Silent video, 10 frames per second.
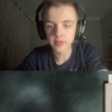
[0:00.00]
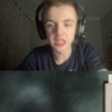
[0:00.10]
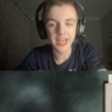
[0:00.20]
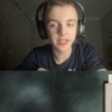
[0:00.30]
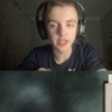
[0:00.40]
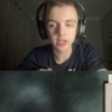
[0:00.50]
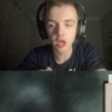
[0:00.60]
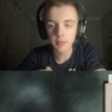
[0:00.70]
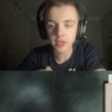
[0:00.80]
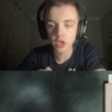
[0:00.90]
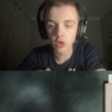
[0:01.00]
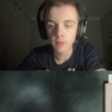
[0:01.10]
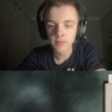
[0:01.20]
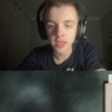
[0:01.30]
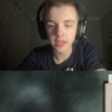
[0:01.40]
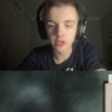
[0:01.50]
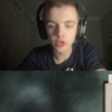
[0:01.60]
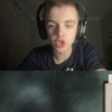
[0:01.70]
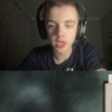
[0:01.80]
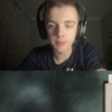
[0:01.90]
of life. They come and go in
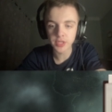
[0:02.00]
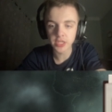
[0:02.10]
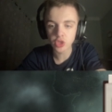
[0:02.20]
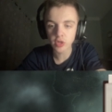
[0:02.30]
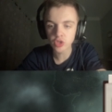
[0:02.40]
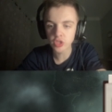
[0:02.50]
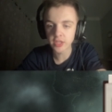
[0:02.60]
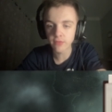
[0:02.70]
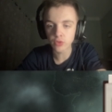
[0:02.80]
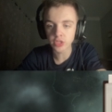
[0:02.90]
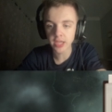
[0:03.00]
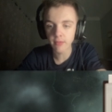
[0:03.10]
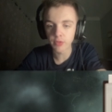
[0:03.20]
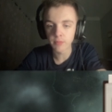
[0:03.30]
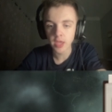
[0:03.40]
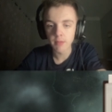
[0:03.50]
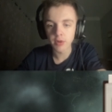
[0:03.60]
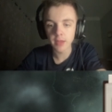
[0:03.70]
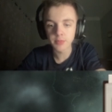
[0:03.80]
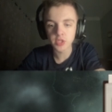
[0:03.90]
little ships, and it's strangely difficult to count them.
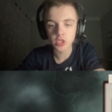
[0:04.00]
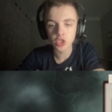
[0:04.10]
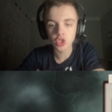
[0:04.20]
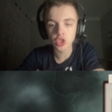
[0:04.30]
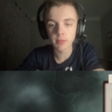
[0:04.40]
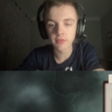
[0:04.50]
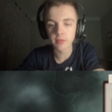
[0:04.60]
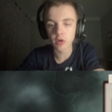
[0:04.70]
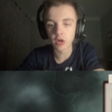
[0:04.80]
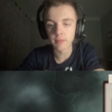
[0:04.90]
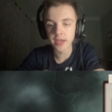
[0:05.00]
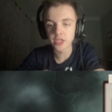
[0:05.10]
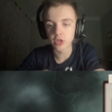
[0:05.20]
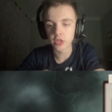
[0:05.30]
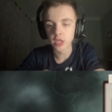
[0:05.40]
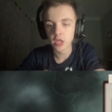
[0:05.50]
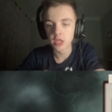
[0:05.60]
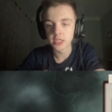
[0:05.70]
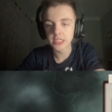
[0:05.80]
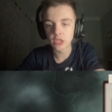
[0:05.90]
Perhaps some of them are imaginary.
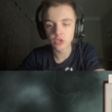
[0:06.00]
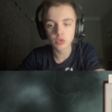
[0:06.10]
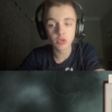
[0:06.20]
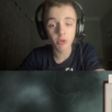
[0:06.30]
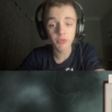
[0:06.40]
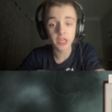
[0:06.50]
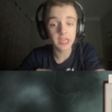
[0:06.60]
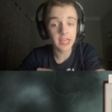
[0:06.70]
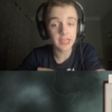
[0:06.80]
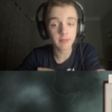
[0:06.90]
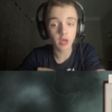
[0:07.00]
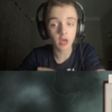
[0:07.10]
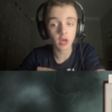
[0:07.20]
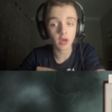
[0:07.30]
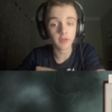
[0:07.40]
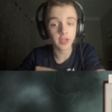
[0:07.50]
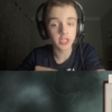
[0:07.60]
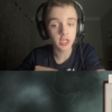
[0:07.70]
Still, you note the name of a